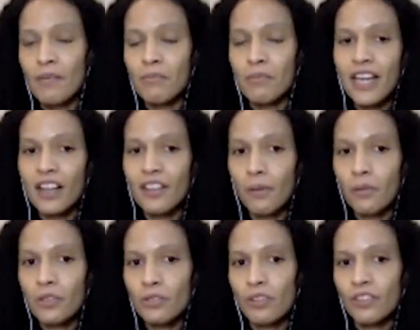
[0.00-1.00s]
But yeah, they
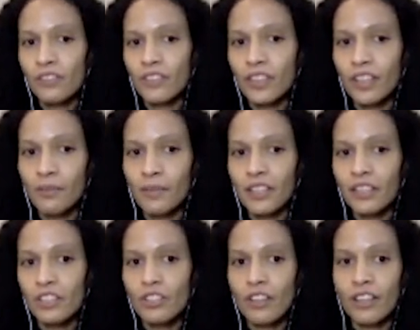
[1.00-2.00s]
were sort of
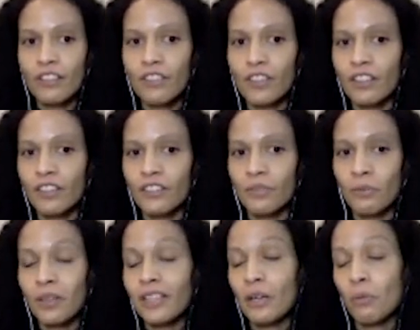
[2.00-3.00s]
illustrative of
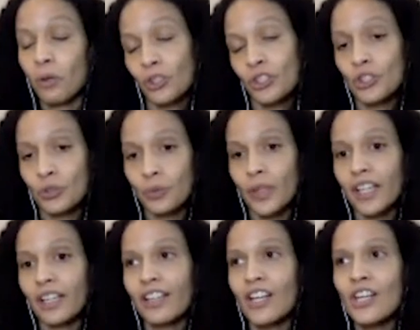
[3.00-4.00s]
what they weren't
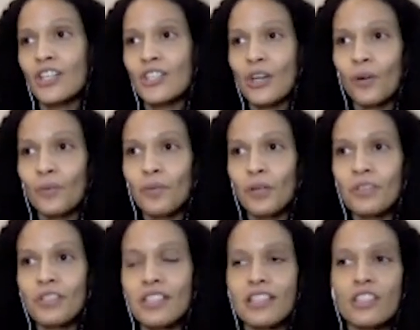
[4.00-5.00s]
doing. So there
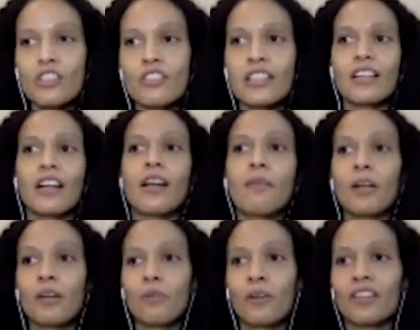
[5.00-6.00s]
was this interesting
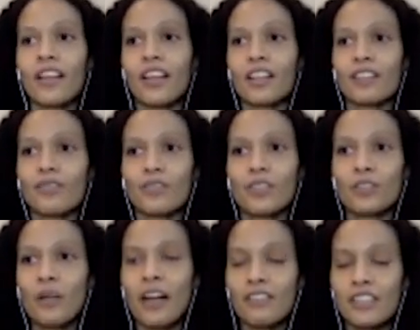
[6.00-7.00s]
dynamic where like
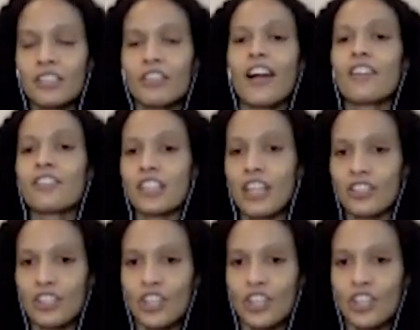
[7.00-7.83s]
you have these graphs and